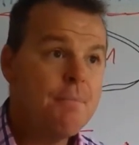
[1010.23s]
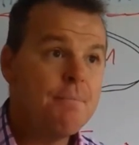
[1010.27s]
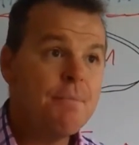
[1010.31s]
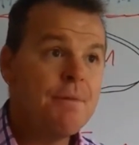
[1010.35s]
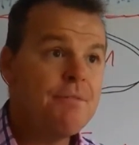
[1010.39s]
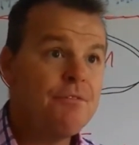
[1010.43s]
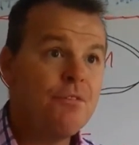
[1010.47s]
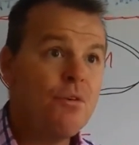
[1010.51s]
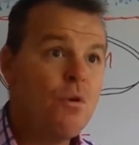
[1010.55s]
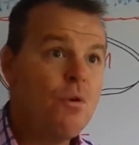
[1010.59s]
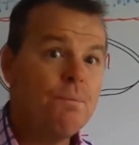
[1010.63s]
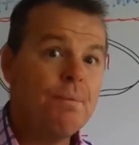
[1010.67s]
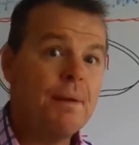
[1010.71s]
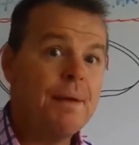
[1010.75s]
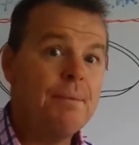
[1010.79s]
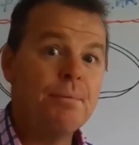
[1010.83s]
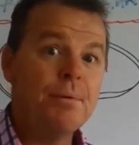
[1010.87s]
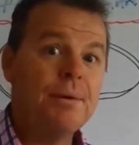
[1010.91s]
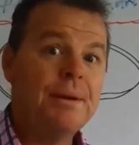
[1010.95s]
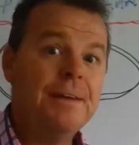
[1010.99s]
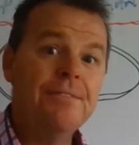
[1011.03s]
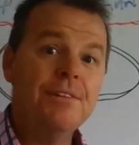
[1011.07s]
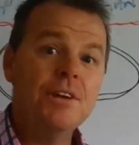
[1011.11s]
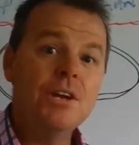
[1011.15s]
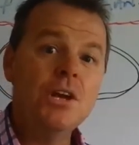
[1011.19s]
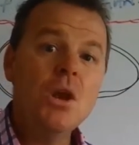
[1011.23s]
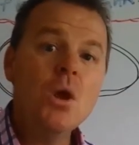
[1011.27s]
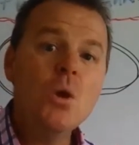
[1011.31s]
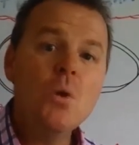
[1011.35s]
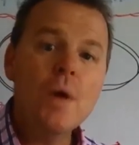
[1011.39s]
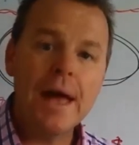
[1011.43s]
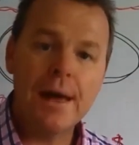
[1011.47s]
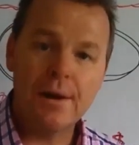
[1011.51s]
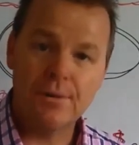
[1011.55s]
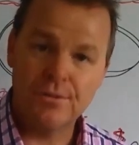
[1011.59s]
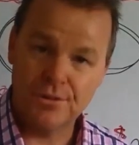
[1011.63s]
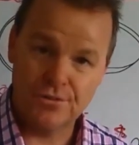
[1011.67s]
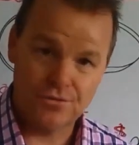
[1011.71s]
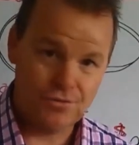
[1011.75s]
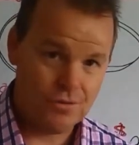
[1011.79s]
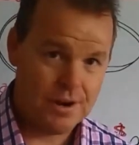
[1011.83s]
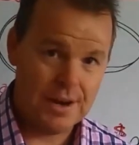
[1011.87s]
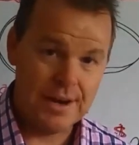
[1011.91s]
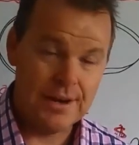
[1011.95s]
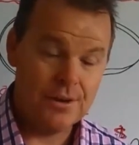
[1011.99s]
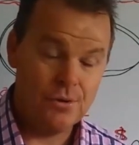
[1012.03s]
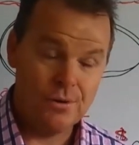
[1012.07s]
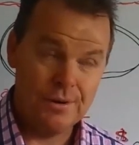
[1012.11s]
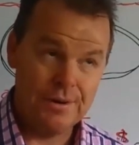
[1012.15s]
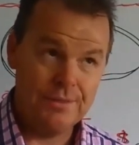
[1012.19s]
before people even knew how to
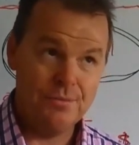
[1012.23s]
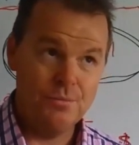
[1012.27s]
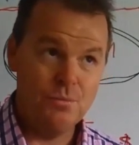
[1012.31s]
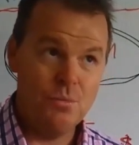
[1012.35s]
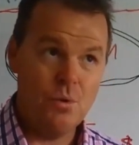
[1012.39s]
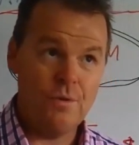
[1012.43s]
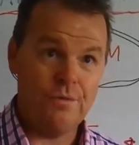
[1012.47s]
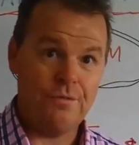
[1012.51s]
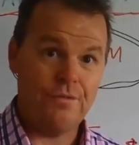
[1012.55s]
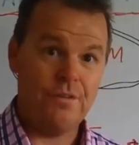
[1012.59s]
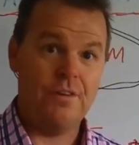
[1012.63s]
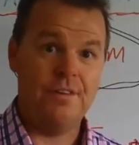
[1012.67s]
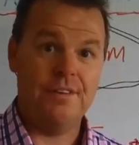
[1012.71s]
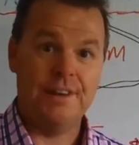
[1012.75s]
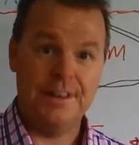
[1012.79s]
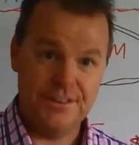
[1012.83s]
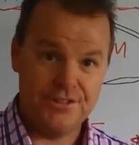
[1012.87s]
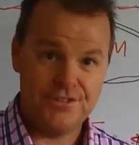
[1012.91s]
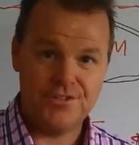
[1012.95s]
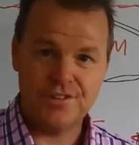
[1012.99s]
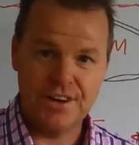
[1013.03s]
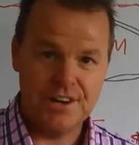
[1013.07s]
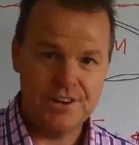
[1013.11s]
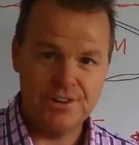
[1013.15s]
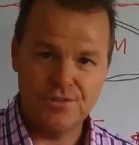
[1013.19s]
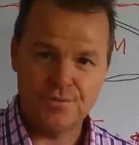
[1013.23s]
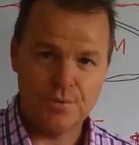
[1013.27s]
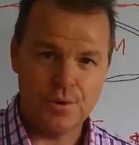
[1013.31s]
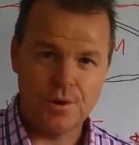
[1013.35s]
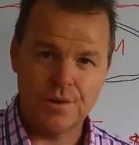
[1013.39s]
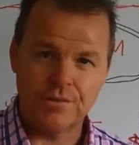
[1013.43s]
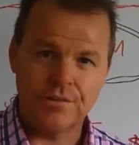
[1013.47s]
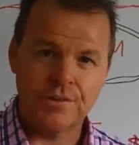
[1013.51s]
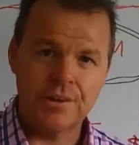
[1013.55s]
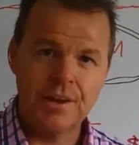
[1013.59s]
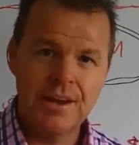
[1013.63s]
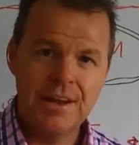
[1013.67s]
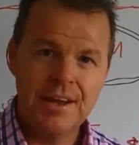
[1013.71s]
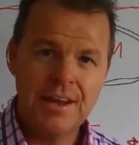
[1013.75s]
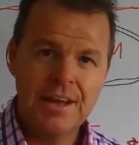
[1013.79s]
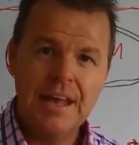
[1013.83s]
trade or even what foreign exchange was.